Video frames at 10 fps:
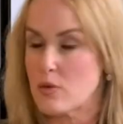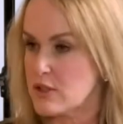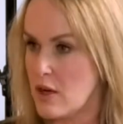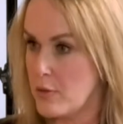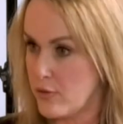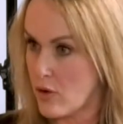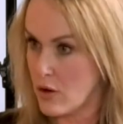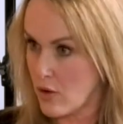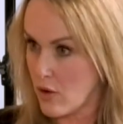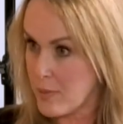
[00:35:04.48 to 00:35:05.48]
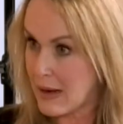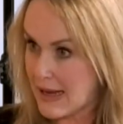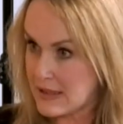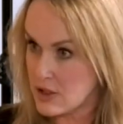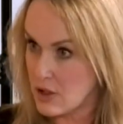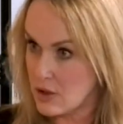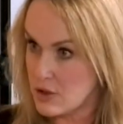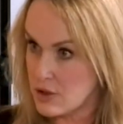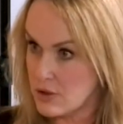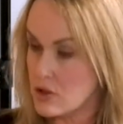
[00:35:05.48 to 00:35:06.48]
or so before I got on a plane to go
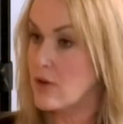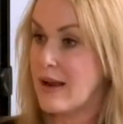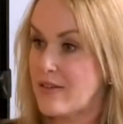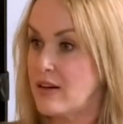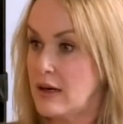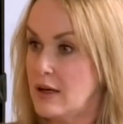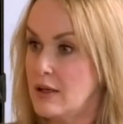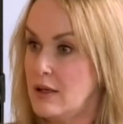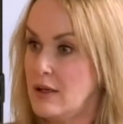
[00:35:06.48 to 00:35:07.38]
to Travel Africa.